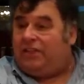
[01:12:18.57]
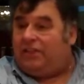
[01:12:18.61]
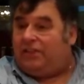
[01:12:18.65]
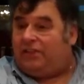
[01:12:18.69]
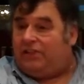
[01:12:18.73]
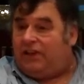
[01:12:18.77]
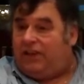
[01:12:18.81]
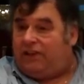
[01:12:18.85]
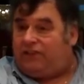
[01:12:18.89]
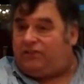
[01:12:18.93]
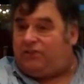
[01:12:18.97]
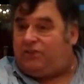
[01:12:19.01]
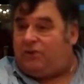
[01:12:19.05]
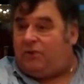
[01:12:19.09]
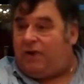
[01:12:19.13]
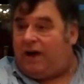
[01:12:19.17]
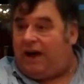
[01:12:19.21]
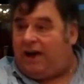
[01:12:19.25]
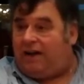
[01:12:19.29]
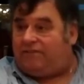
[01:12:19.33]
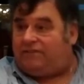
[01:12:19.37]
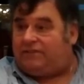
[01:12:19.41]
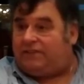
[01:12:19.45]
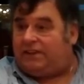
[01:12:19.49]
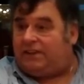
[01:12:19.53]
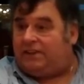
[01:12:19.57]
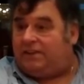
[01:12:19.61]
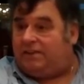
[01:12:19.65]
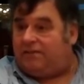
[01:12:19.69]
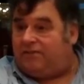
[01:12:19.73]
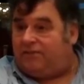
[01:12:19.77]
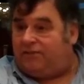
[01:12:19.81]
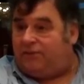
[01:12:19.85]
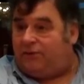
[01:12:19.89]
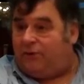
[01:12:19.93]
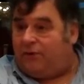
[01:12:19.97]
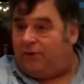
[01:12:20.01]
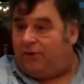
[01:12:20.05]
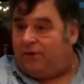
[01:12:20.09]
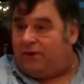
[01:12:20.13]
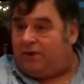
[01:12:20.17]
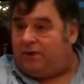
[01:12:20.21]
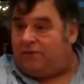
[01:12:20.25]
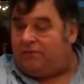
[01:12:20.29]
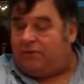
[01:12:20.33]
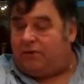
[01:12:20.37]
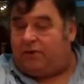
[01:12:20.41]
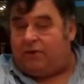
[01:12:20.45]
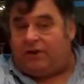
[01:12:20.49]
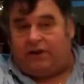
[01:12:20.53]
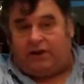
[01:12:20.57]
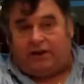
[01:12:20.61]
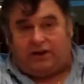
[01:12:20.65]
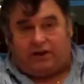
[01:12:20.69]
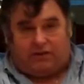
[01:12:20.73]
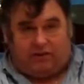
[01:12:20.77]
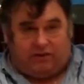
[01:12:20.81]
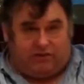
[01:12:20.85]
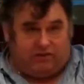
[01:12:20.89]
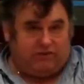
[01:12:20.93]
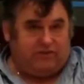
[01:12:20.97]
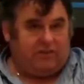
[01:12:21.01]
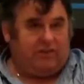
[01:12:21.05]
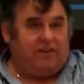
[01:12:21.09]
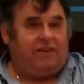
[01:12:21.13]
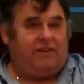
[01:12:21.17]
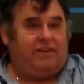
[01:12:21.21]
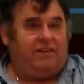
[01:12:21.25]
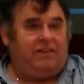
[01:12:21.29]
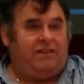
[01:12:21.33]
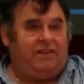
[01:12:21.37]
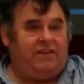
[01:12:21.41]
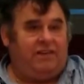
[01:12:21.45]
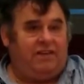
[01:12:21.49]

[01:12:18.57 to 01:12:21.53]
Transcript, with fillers: the less you have to live for if you're not a Christian.